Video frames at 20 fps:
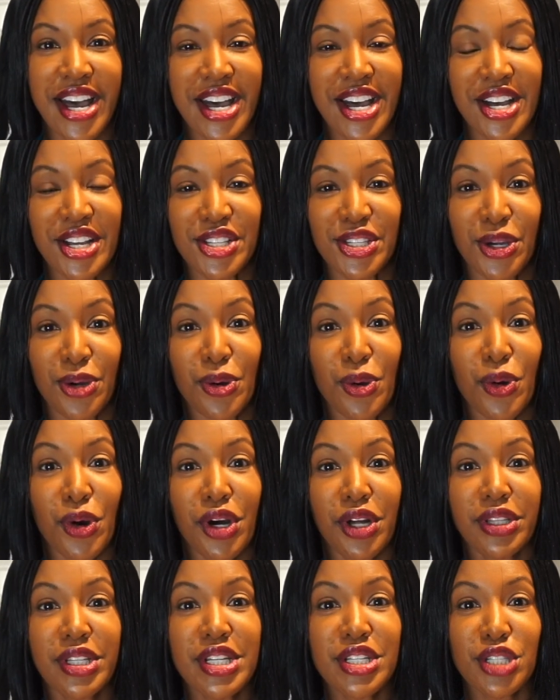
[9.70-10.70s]
So
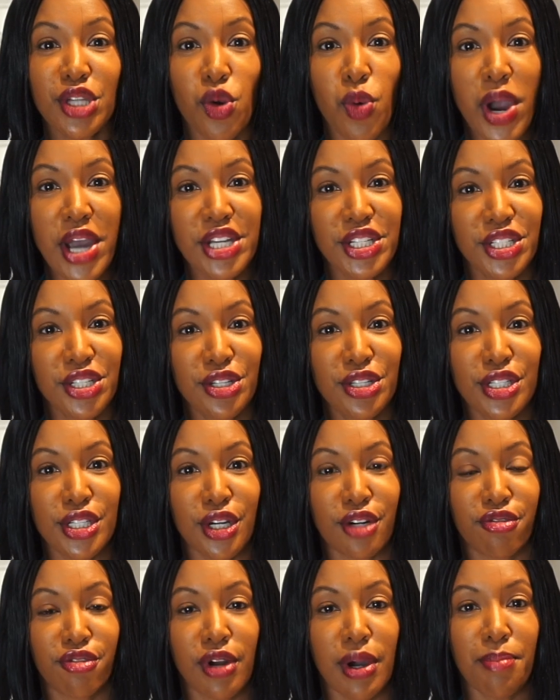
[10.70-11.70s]
all these questions
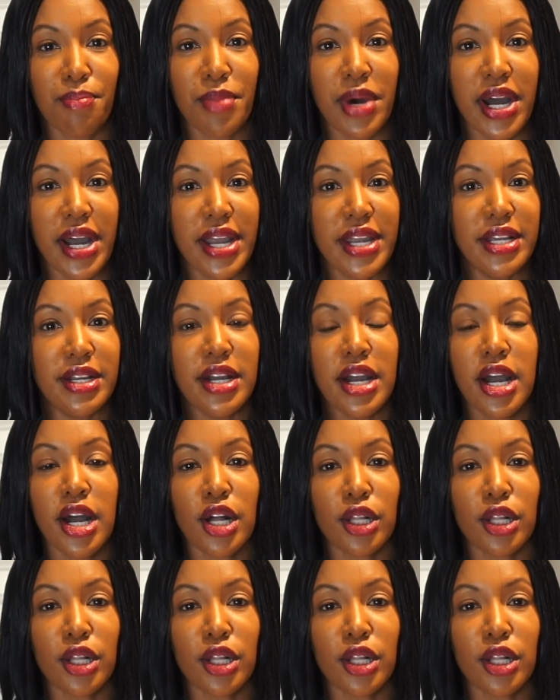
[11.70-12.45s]
are from my